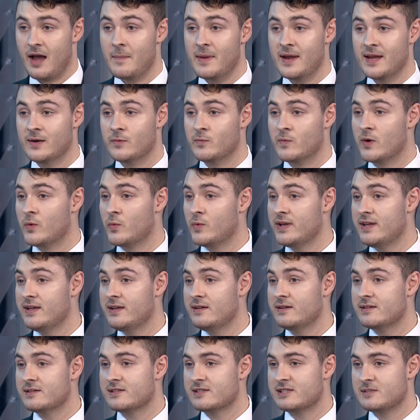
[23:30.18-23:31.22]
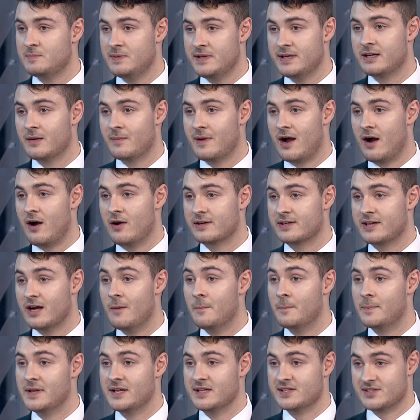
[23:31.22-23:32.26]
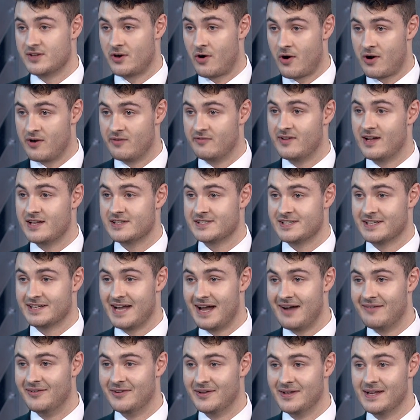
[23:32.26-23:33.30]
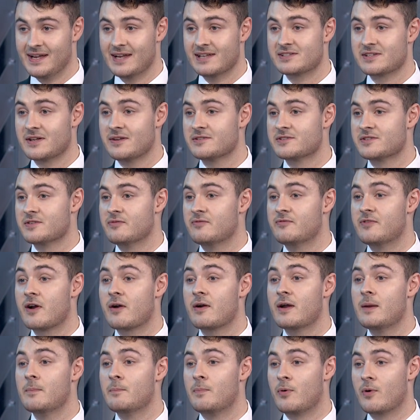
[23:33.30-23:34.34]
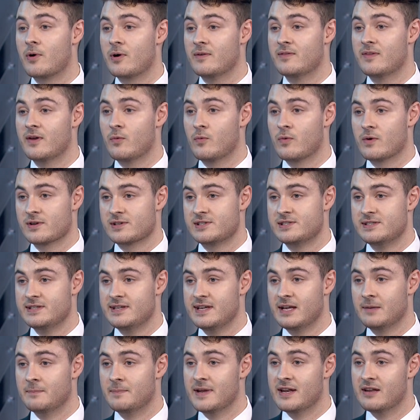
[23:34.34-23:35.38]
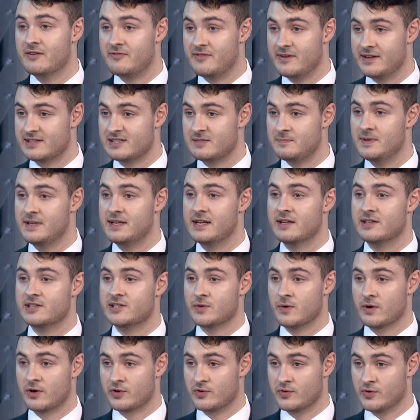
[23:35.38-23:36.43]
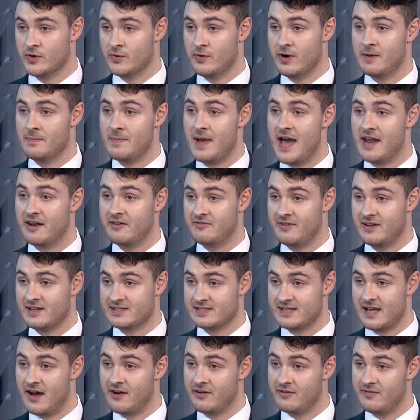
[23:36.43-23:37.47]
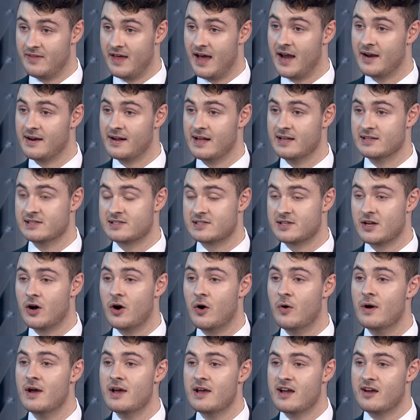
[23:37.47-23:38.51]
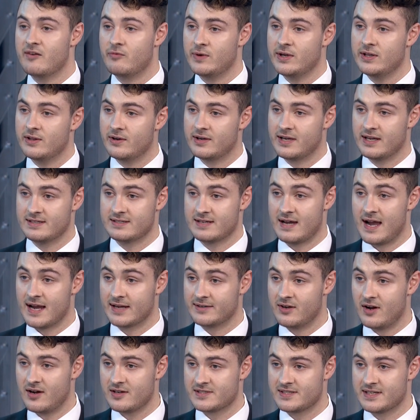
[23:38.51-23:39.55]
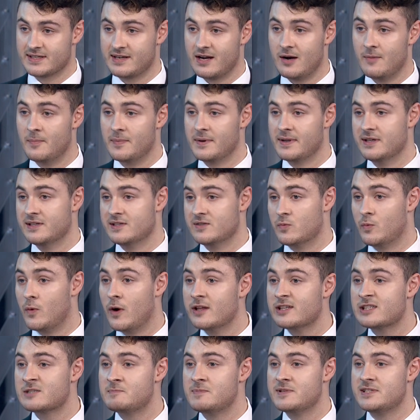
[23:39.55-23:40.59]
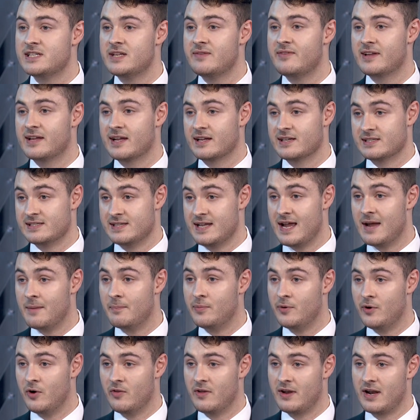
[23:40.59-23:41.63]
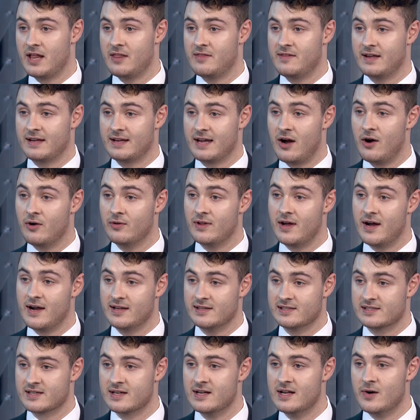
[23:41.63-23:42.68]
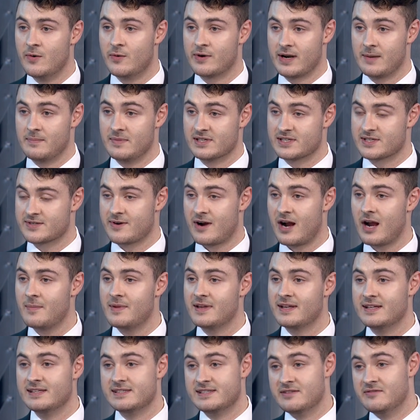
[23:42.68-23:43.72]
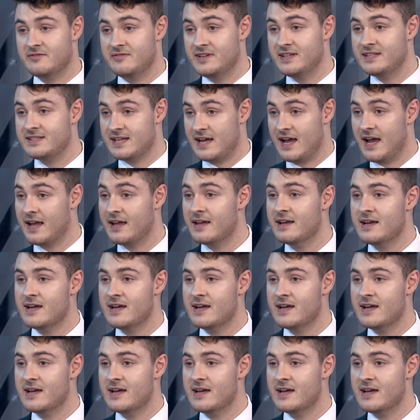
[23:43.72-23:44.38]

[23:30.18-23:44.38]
I mean, when we speak about companies that are investing heavily, it's also very important that we're seeing benefits begin to accrue and manifest out of that. And so if we look at diagnostic companies, one specific example that I think outlines what I'm describing is Invitae.